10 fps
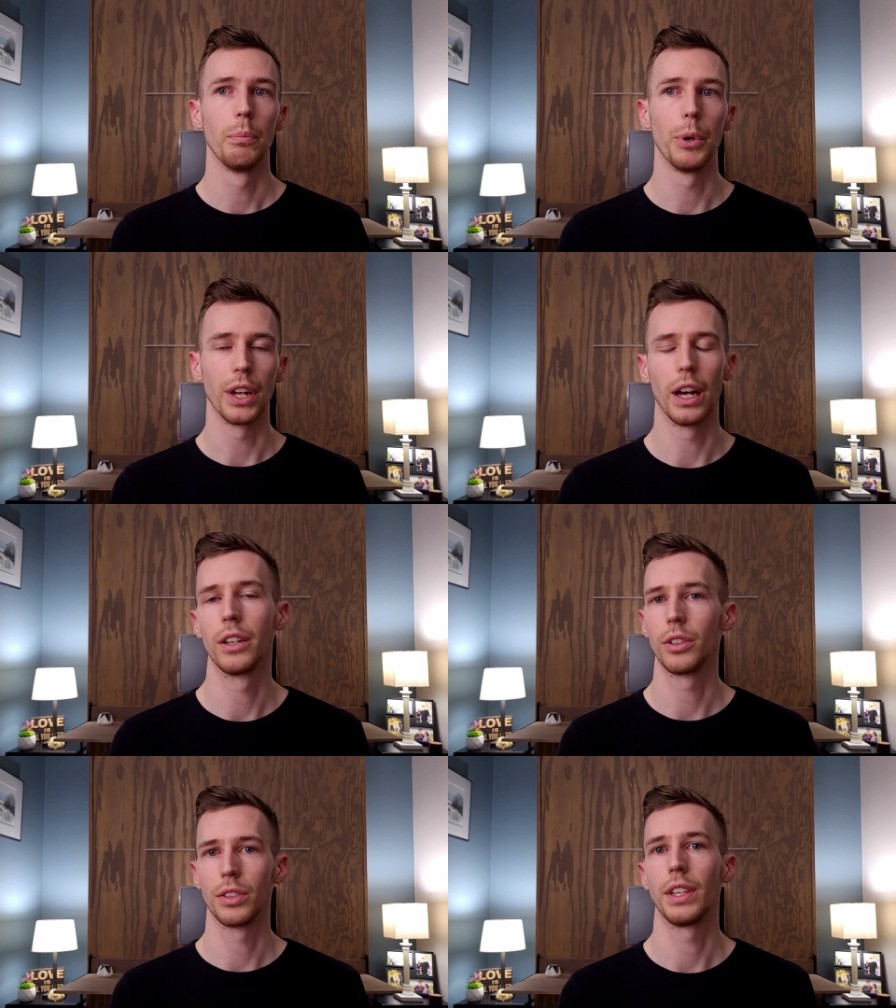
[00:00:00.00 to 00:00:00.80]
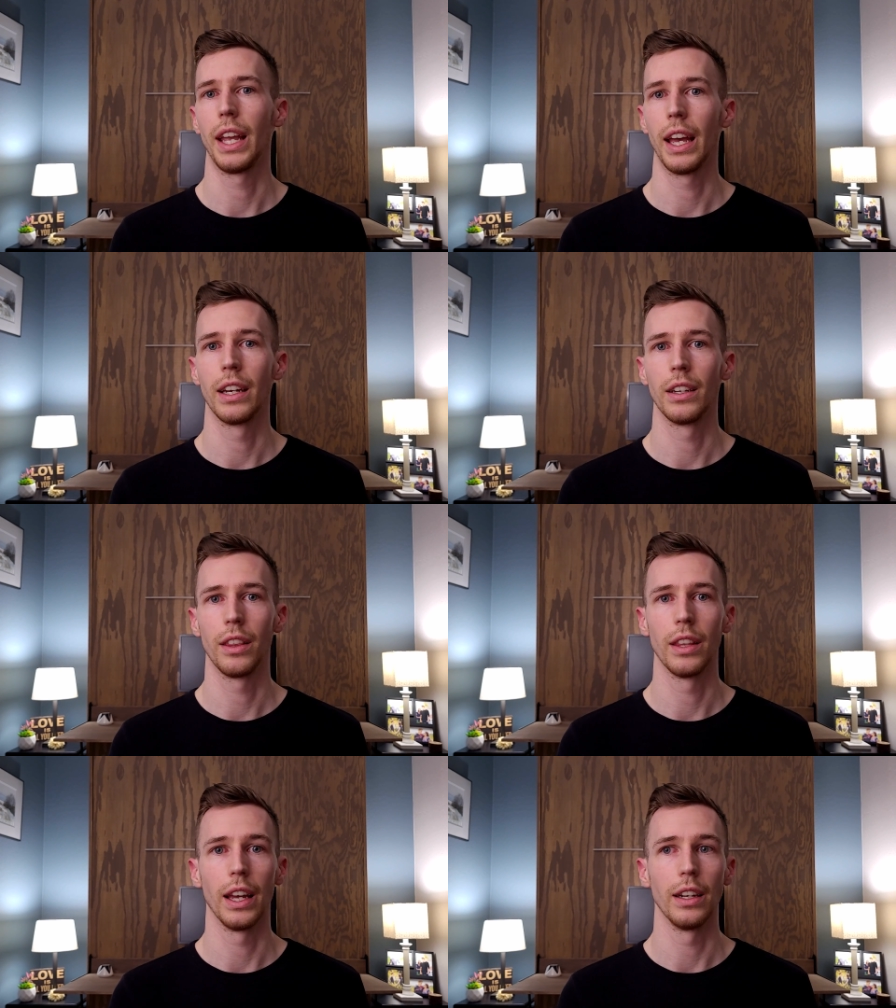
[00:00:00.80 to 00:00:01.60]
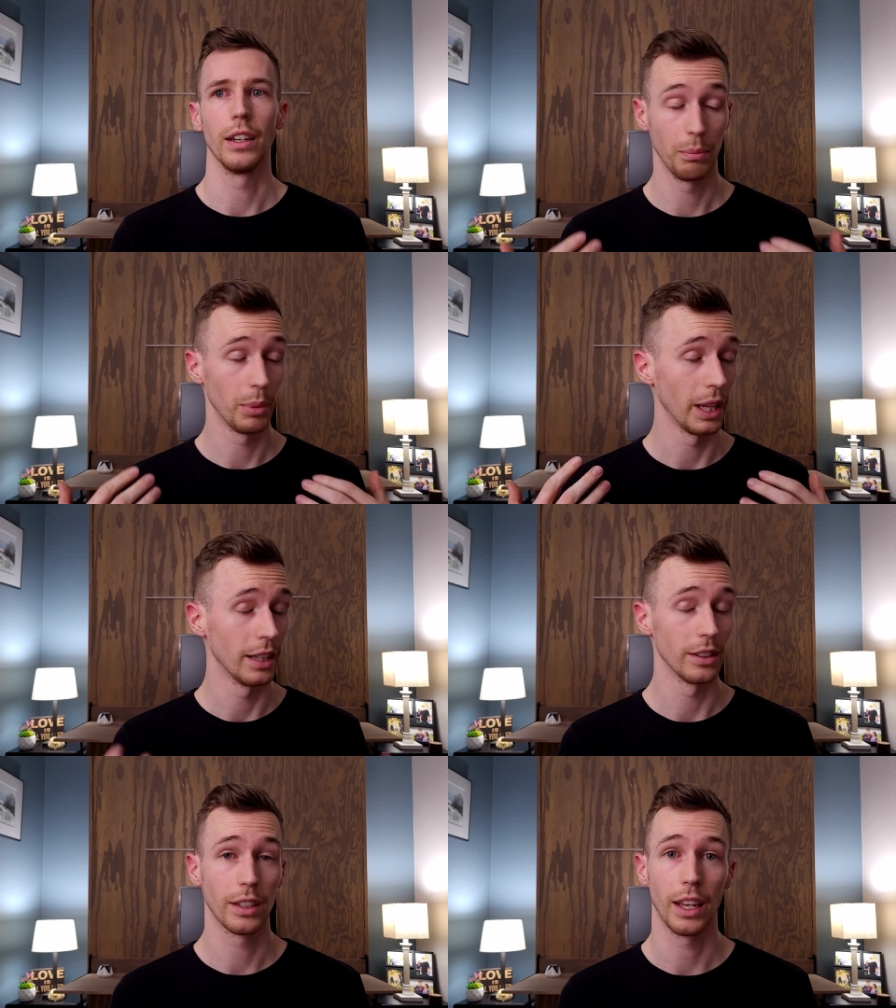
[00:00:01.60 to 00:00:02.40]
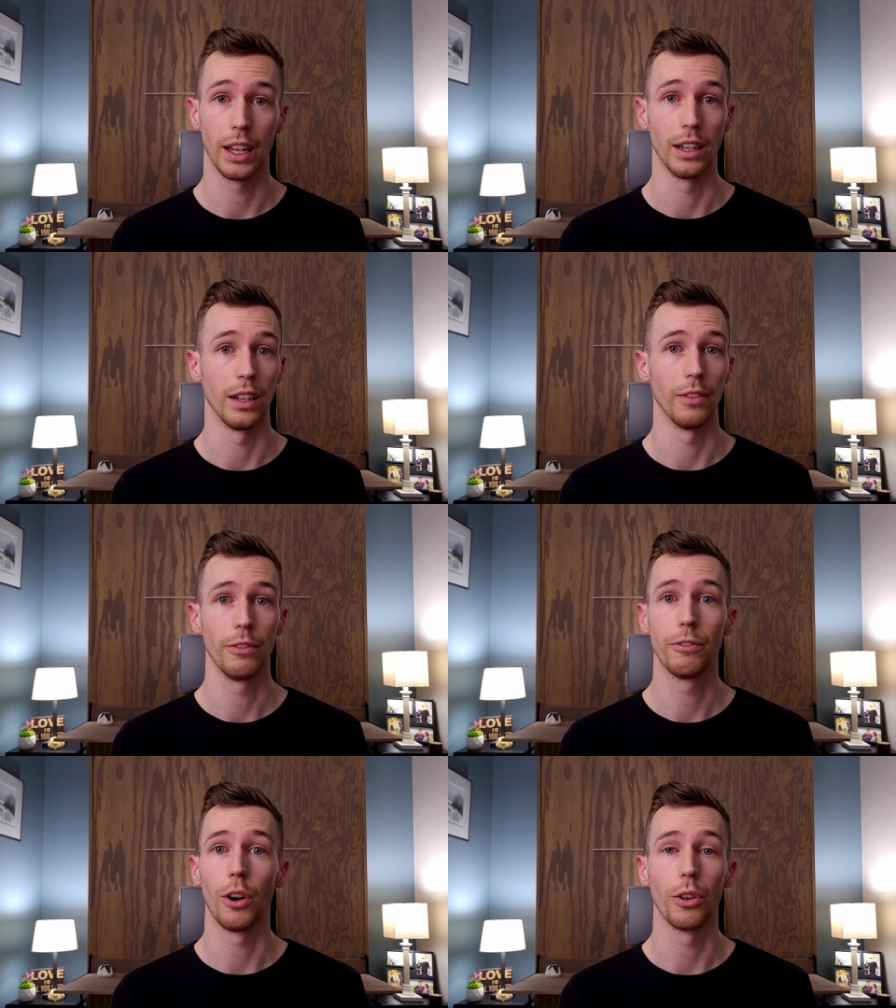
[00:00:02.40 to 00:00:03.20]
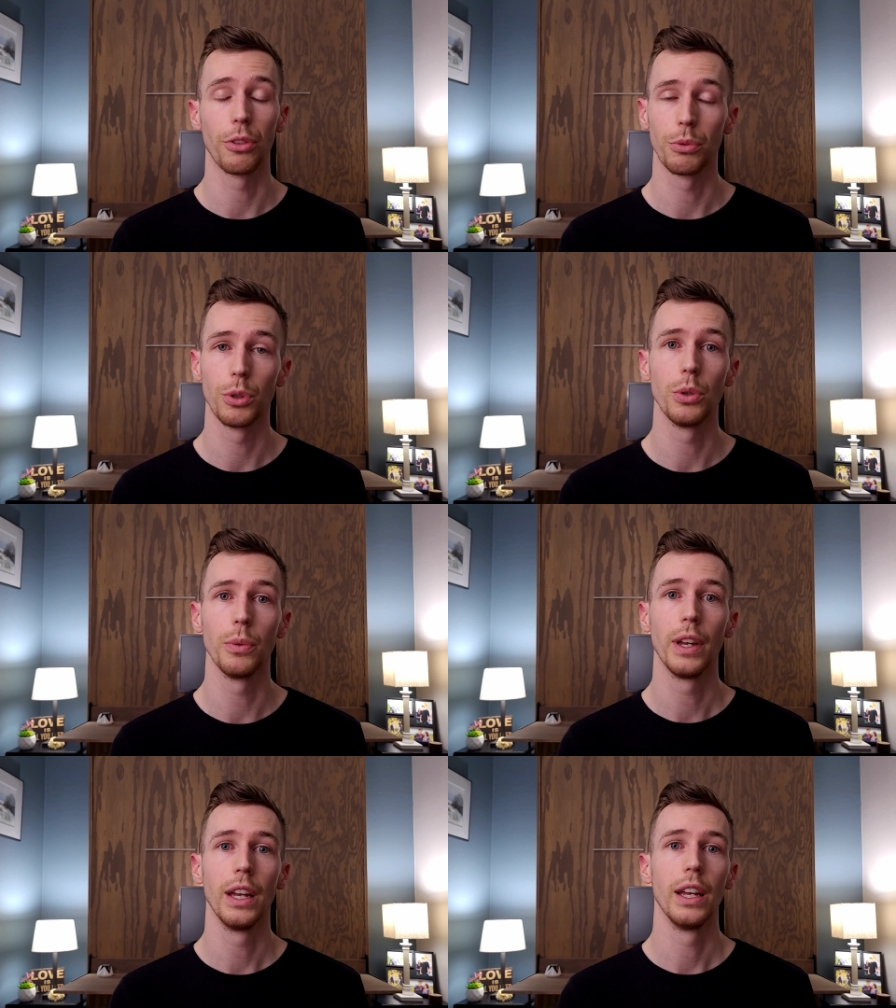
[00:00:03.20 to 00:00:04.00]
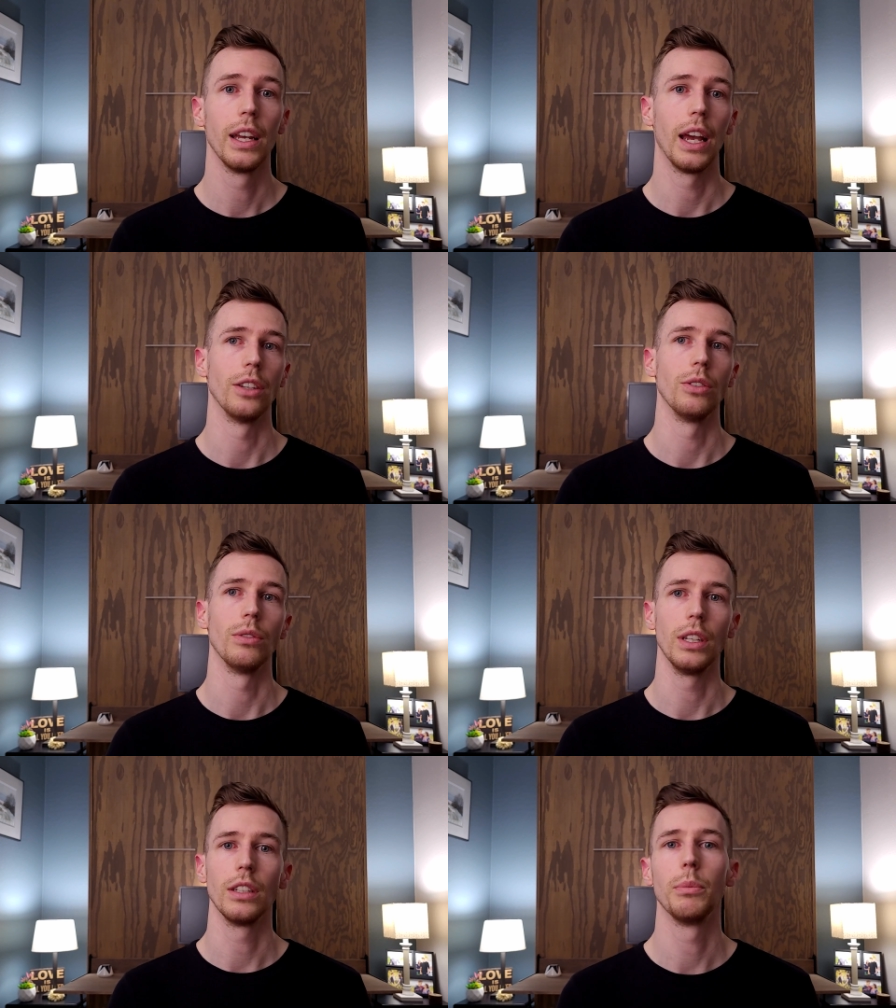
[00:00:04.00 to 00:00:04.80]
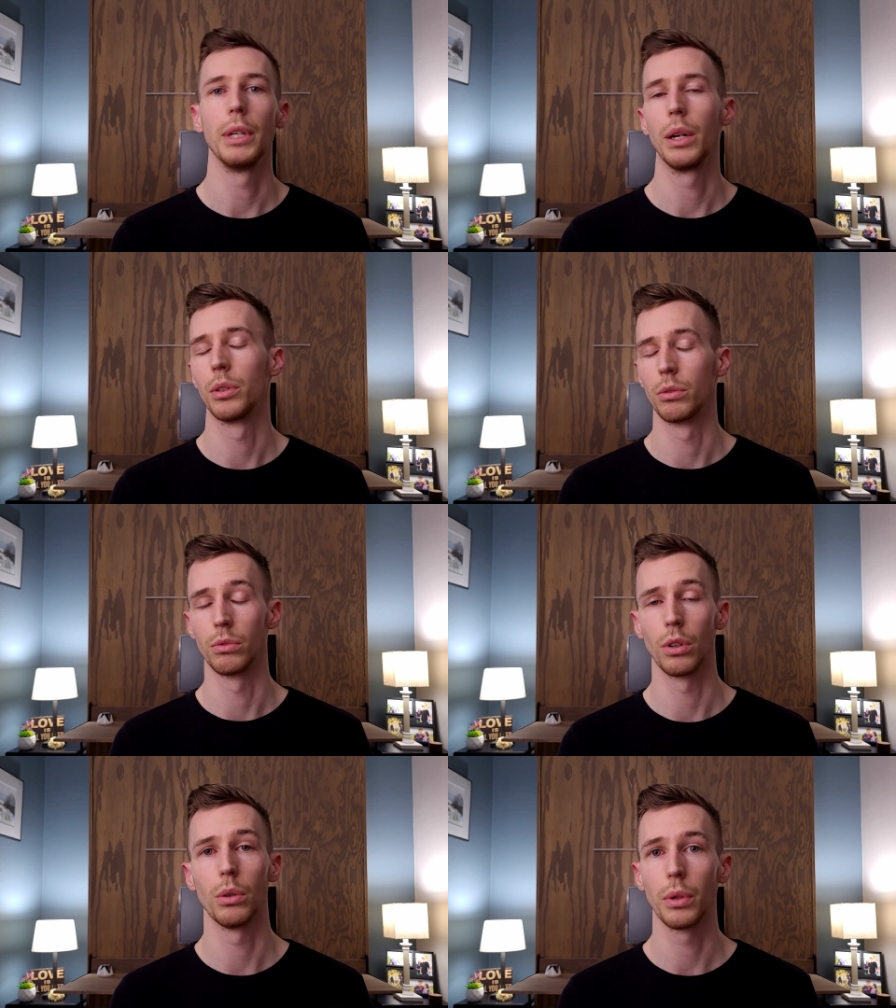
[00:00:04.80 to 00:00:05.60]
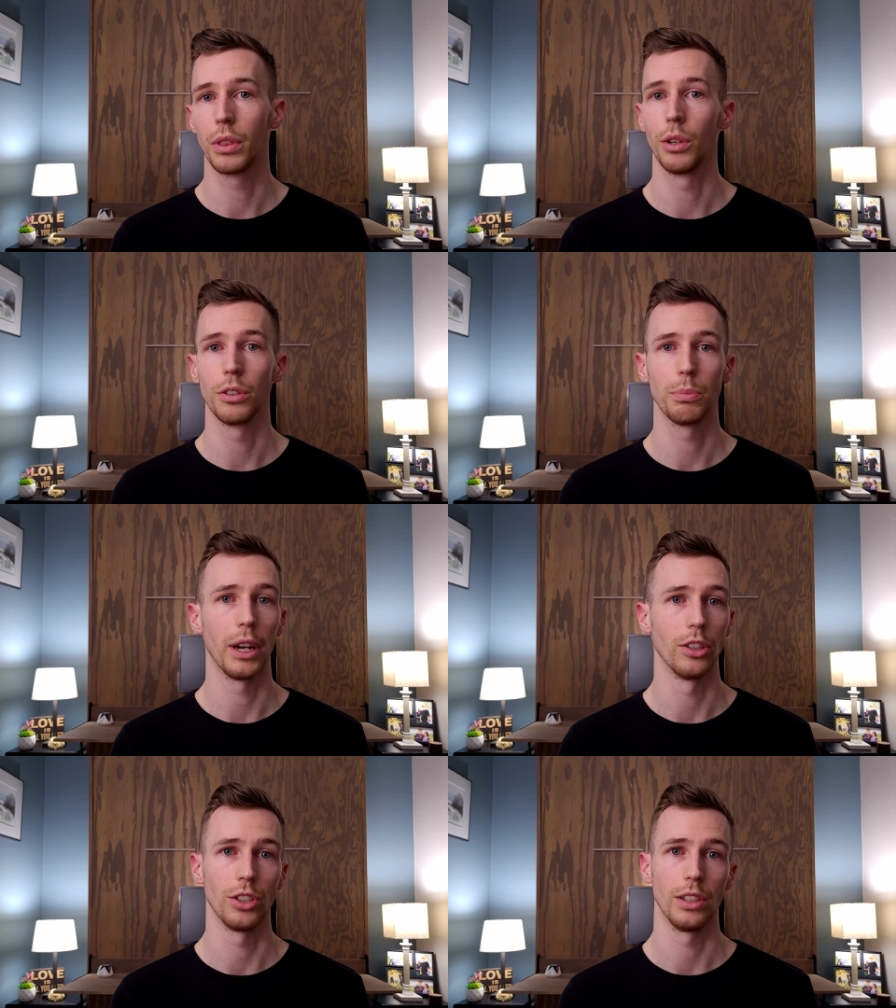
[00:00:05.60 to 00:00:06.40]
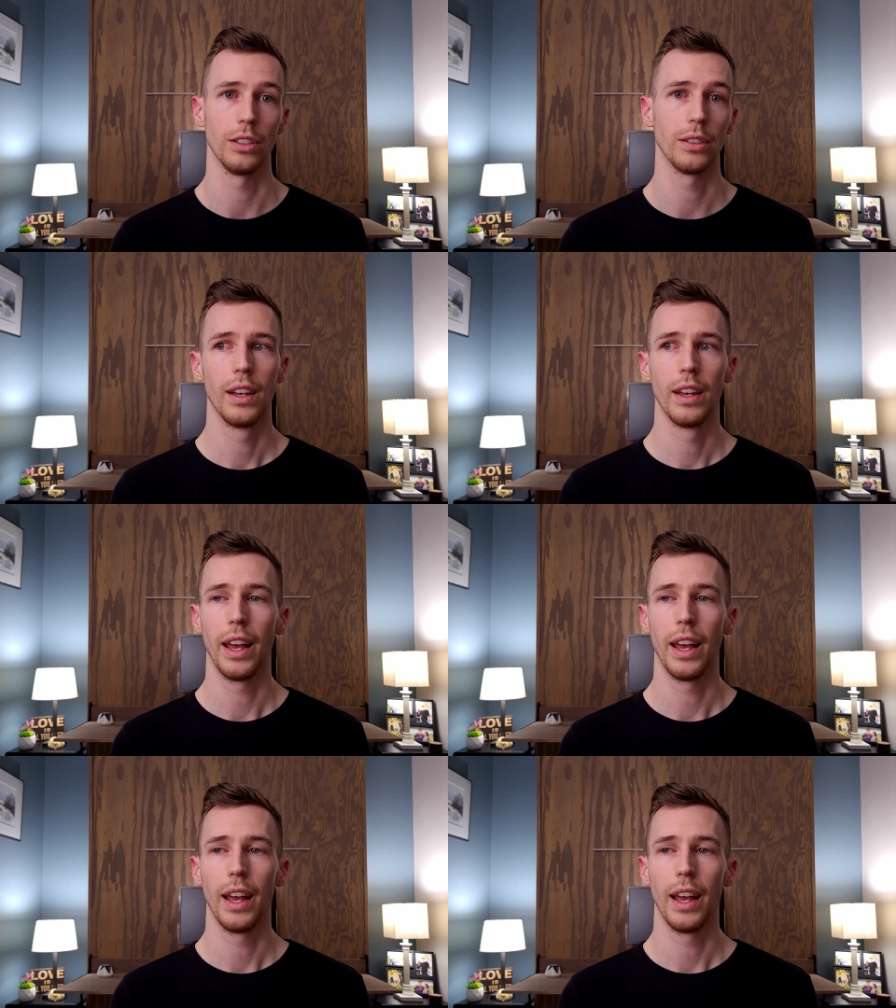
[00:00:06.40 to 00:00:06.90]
But understand that plans can fall through and you need to be able to roll with those punches.